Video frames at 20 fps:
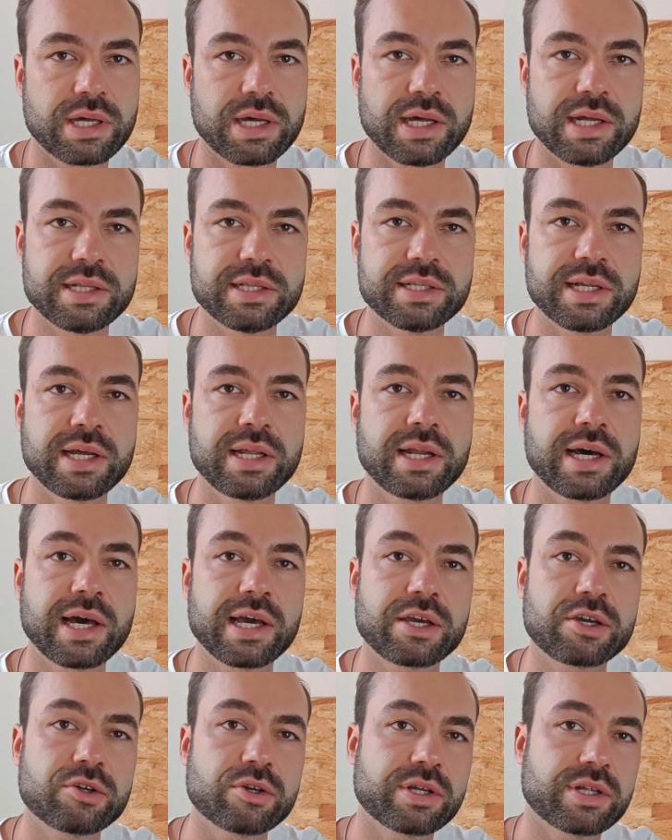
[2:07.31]
and then
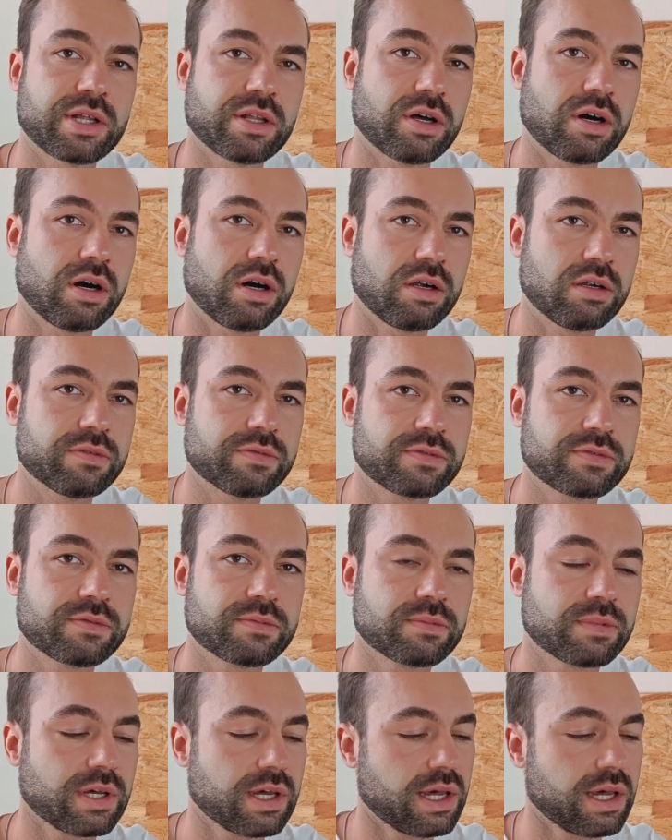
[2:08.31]
I cut it in half.